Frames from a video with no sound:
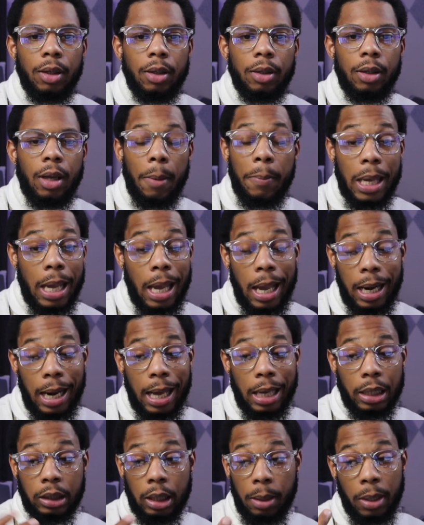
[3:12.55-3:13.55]
I mean,
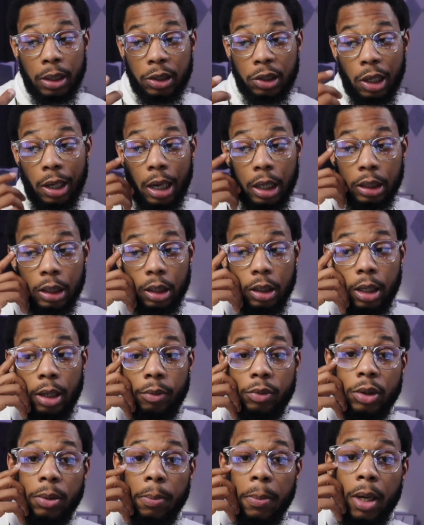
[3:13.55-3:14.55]
last time I checked, I thought that was
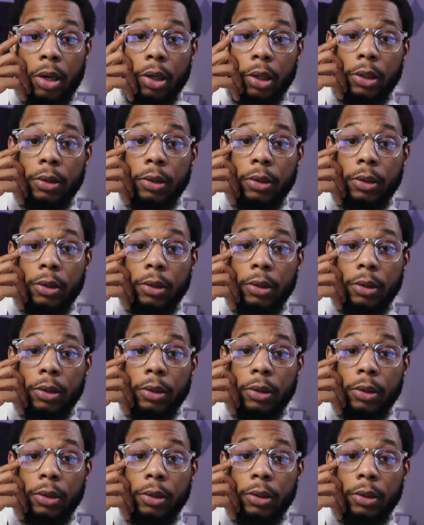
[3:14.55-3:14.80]
America.